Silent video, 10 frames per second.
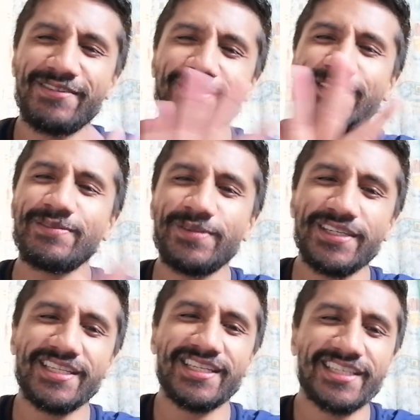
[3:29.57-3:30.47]
what's the
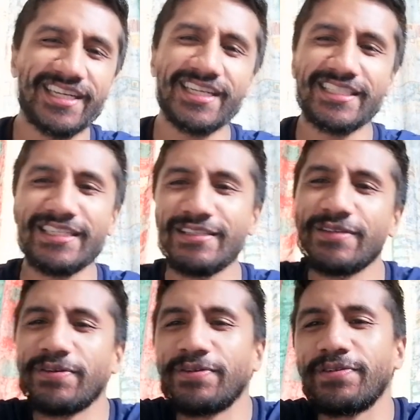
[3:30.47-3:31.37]
word, connection
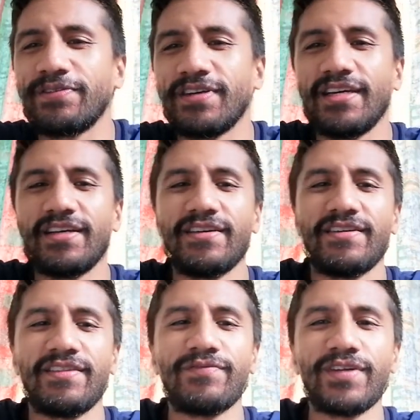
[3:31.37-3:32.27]
to
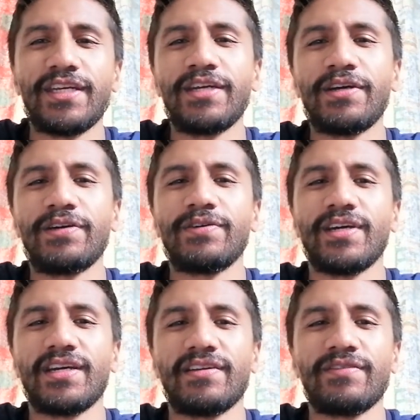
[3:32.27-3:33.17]
the video
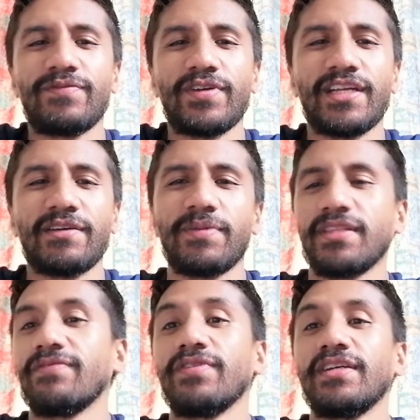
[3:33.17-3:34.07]
and good feeling
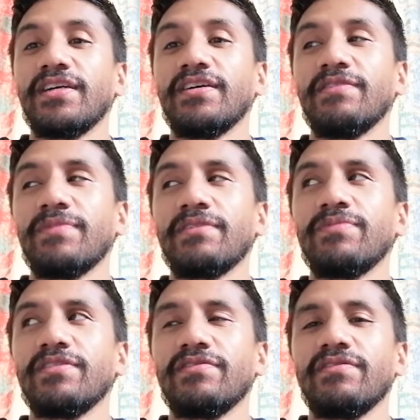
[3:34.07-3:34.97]
about the video, it made
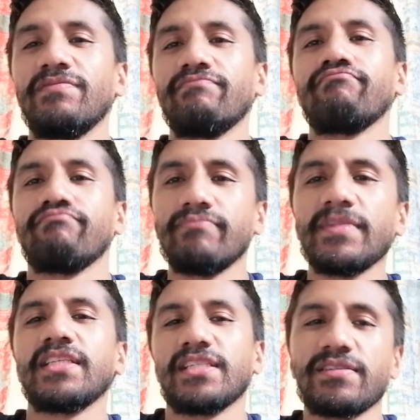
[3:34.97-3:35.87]
me
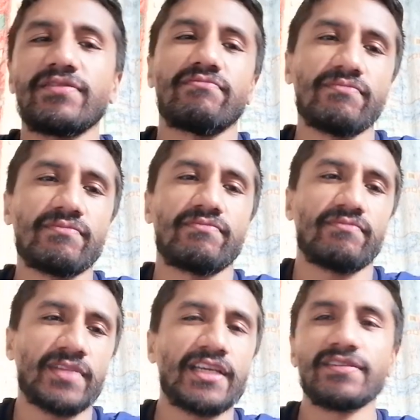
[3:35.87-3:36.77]
just
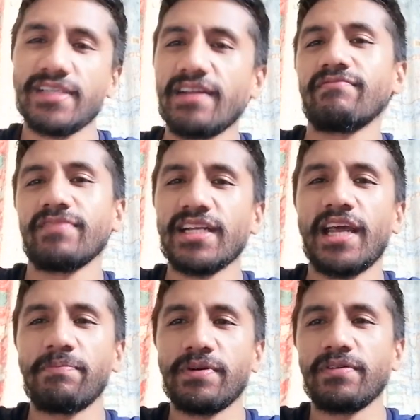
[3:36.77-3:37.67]
content, really
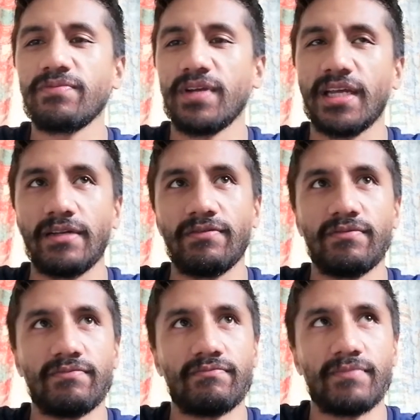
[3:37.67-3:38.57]
happy, and
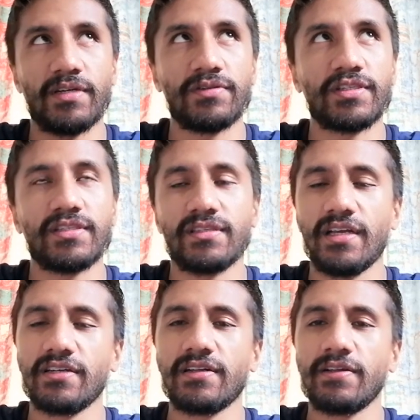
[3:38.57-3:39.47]
it was
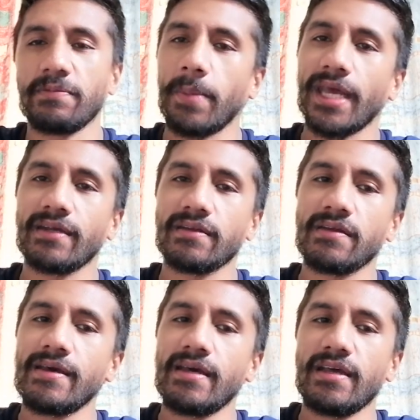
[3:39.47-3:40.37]
a good look back
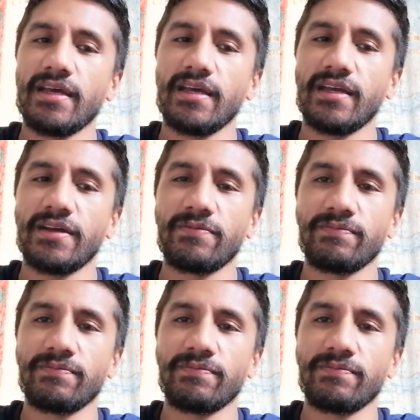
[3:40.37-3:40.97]
at